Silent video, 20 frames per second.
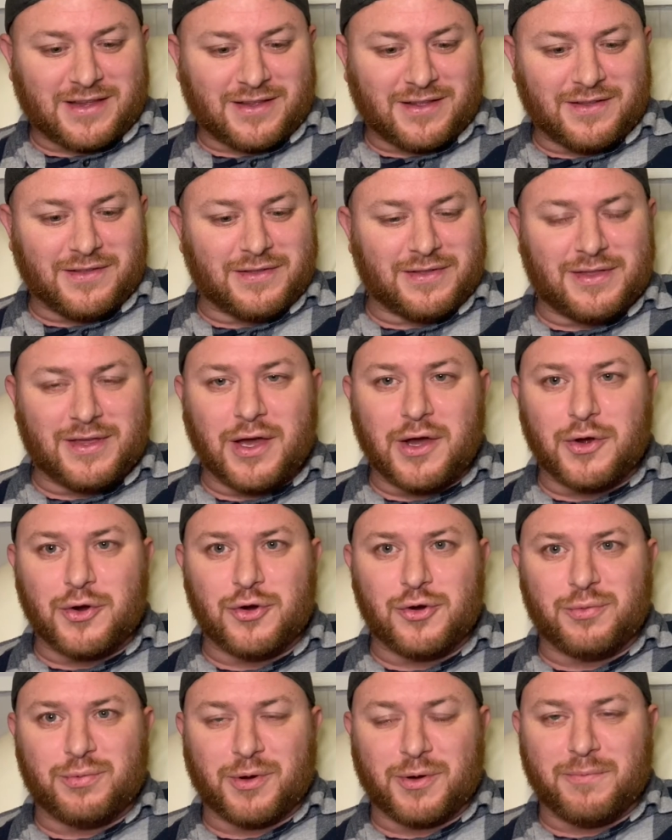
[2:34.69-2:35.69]
the
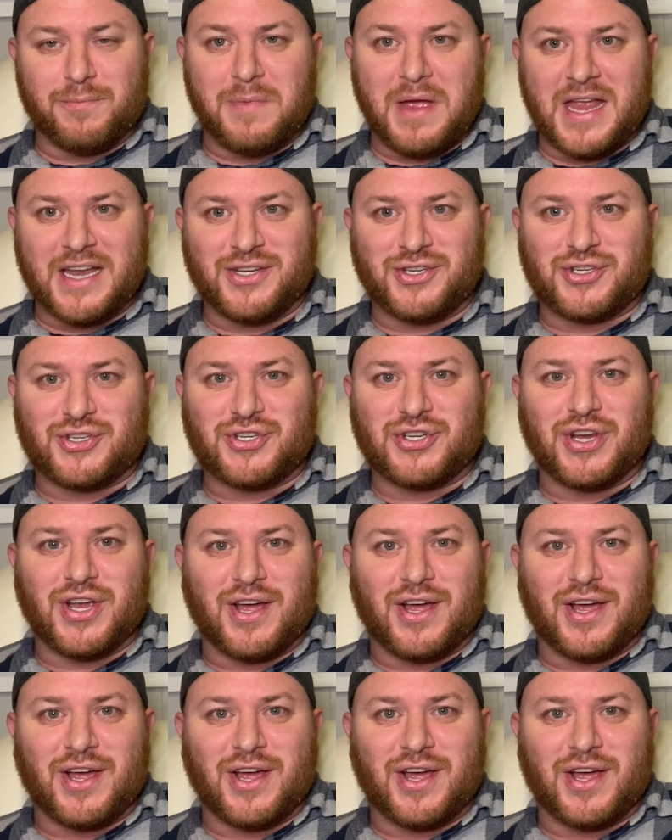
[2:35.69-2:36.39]
Ubermensch